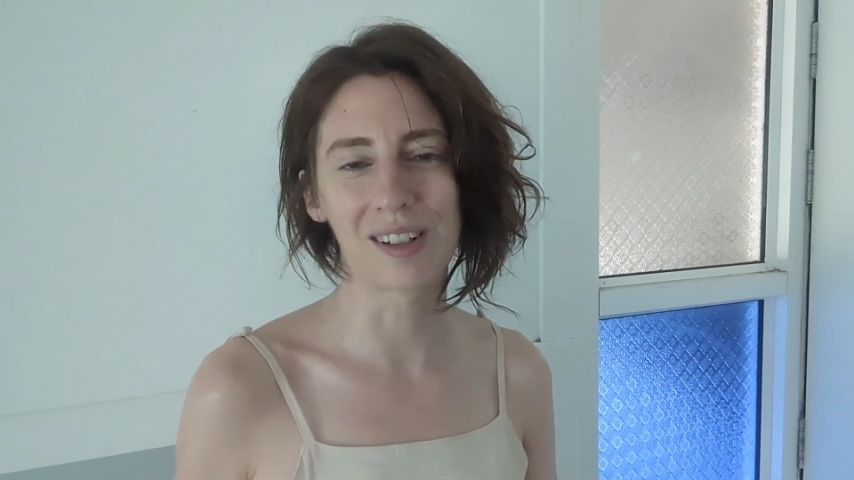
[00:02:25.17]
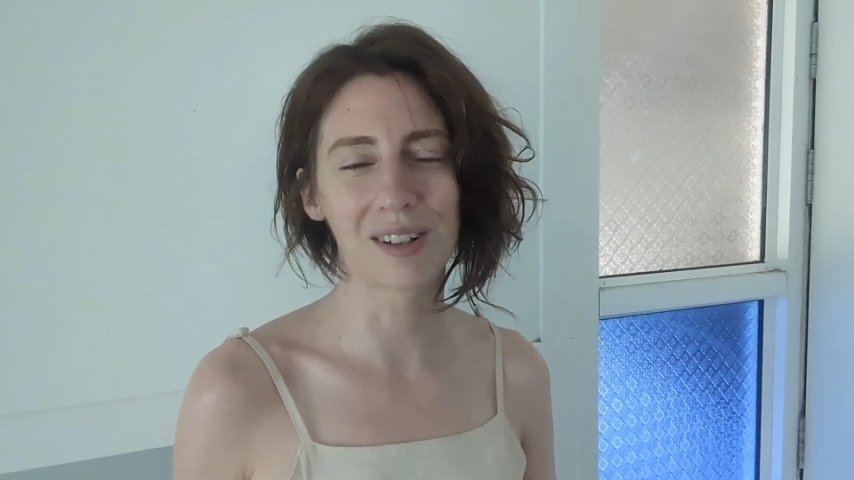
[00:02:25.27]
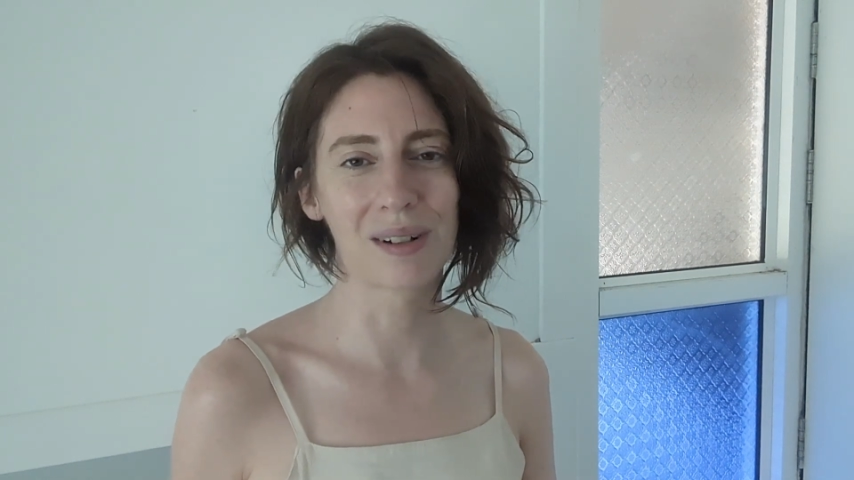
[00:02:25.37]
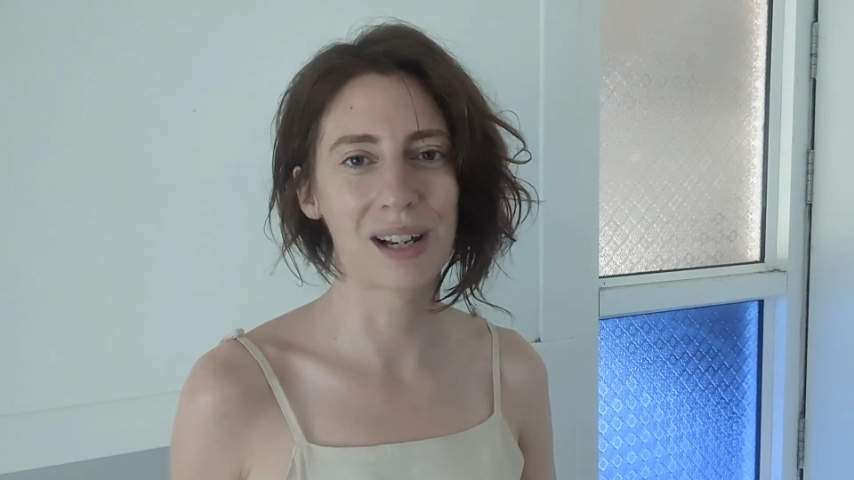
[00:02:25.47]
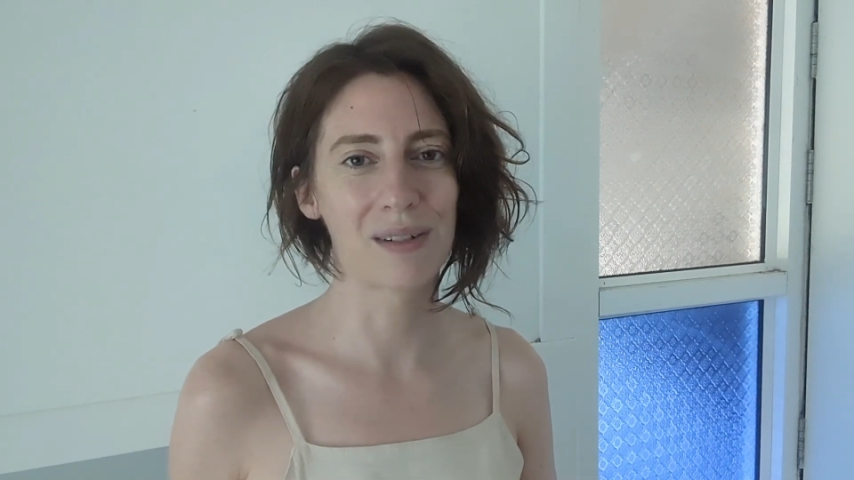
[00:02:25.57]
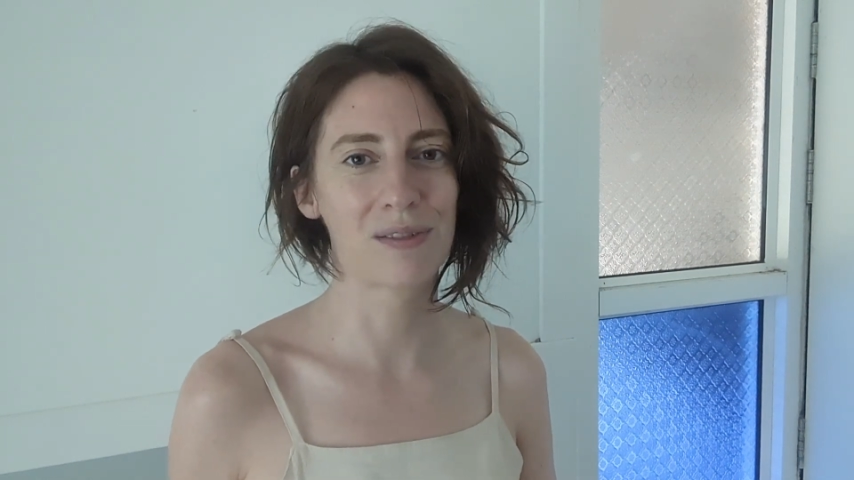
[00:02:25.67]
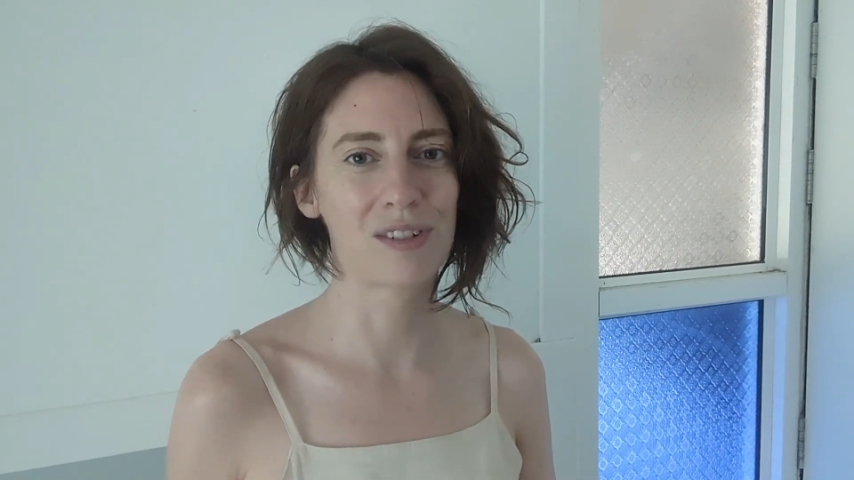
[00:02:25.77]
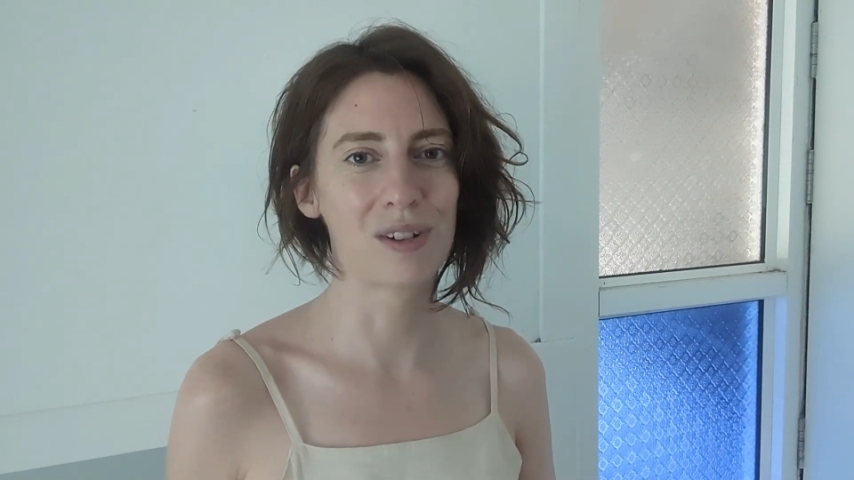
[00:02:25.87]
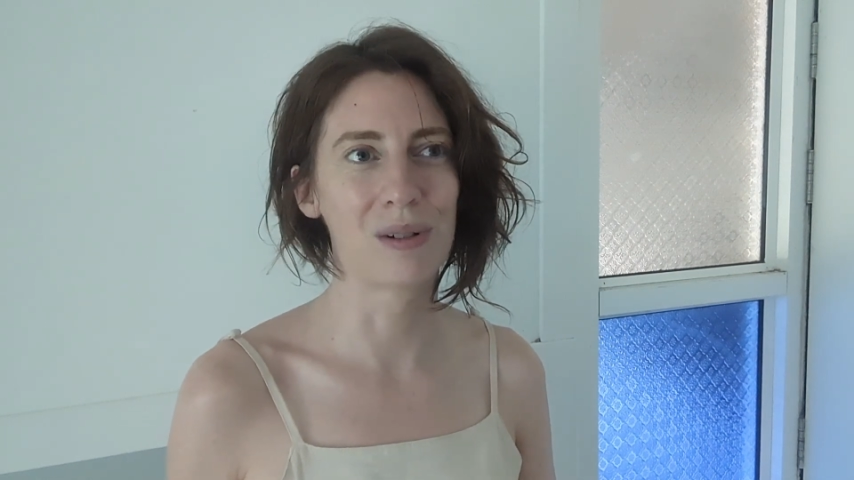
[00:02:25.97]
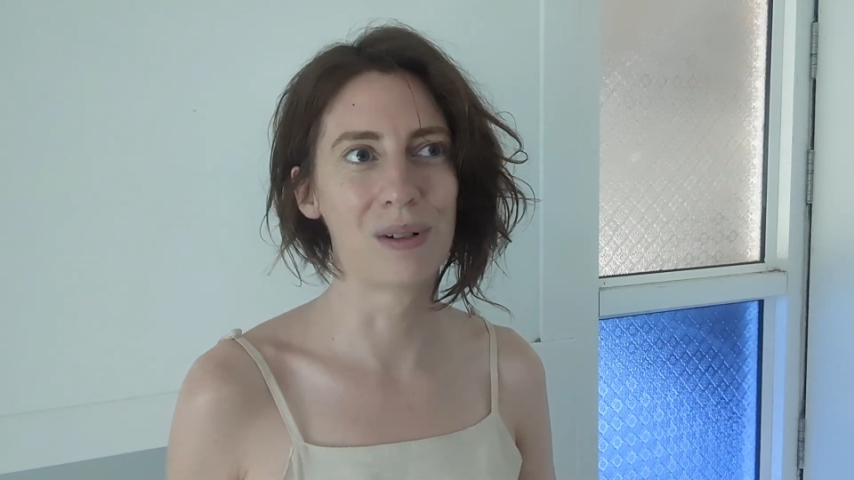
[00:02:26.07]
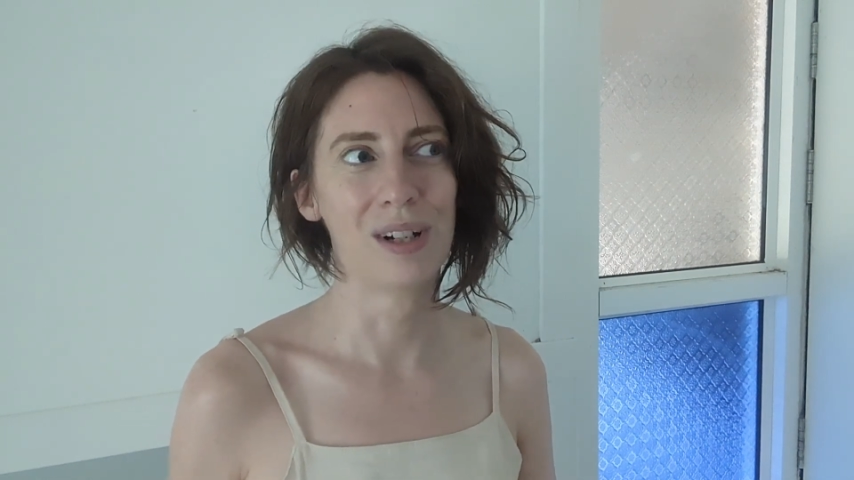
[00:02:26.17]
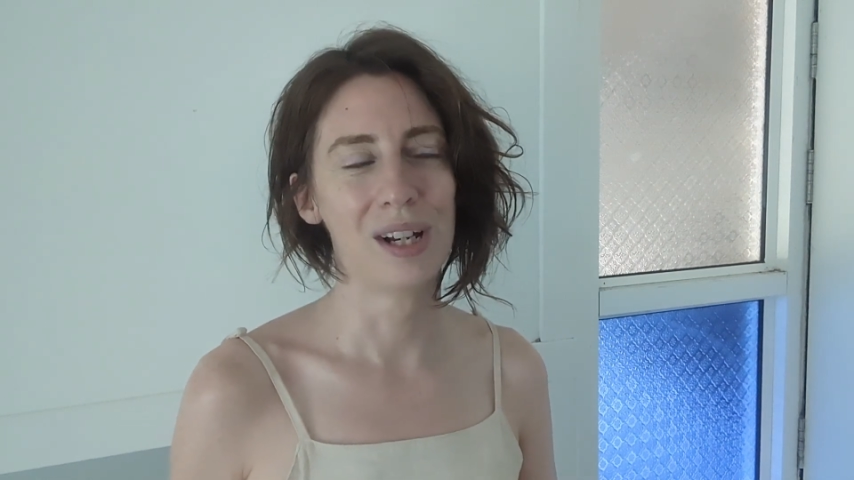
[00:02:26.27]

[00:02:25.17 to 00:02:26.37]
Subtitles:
You don't have to